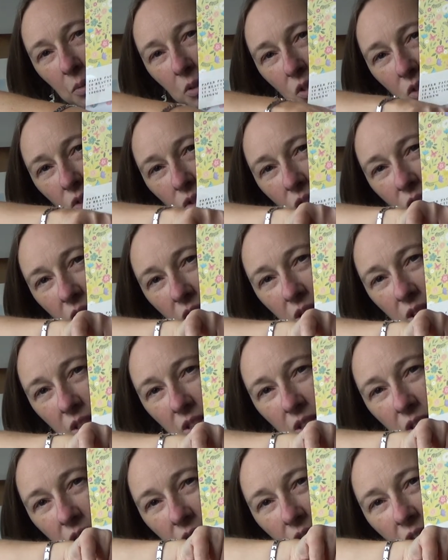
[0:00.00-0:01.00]
which is not easy
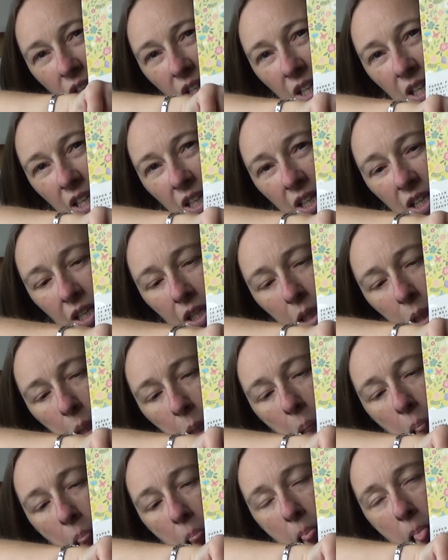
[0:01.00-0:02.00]
to do,
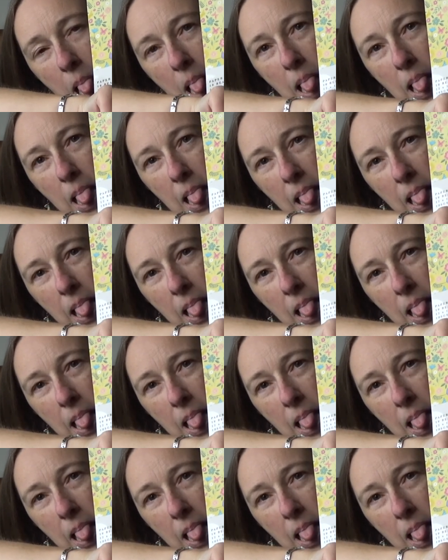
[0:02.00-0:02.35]
uh,